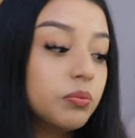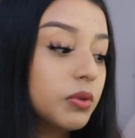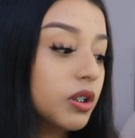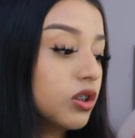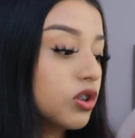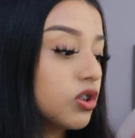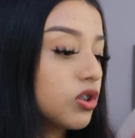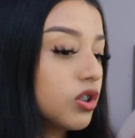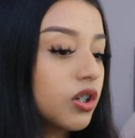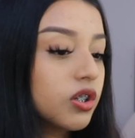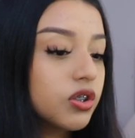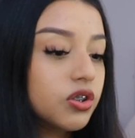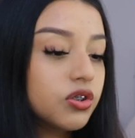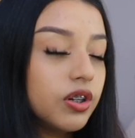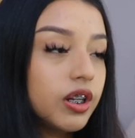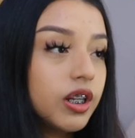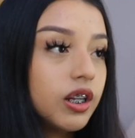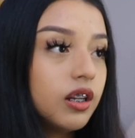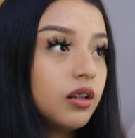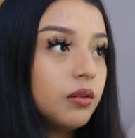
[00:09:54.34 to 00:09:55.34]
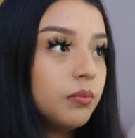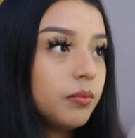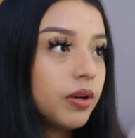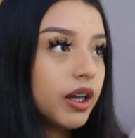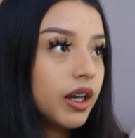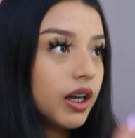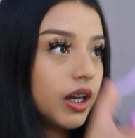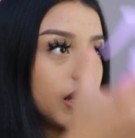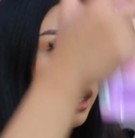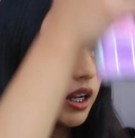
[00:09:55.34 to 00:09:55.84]
I'm going to start straightening
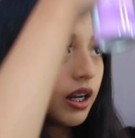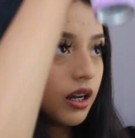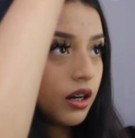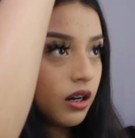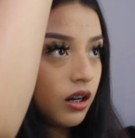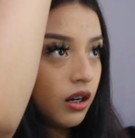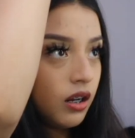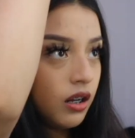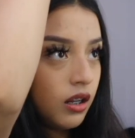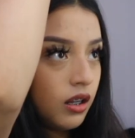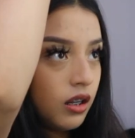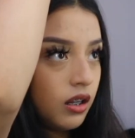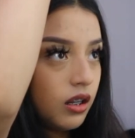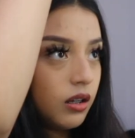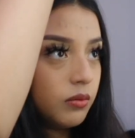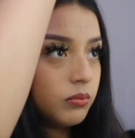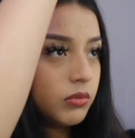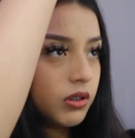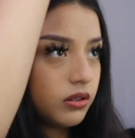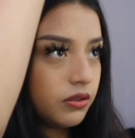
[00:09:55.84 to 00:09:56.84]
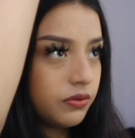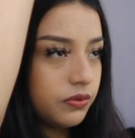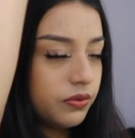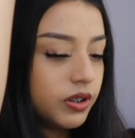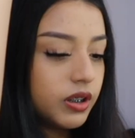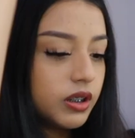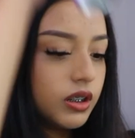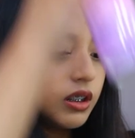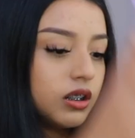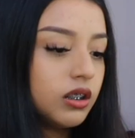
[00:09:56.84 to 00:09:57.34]
my hair. I'm going to
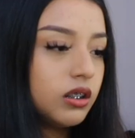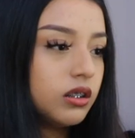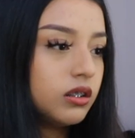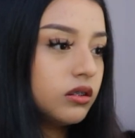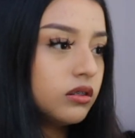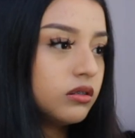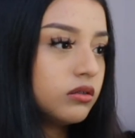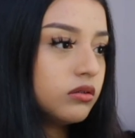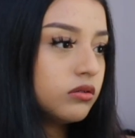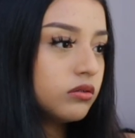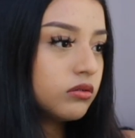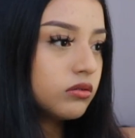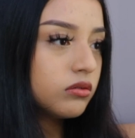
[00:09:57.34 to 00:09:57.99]
freaking...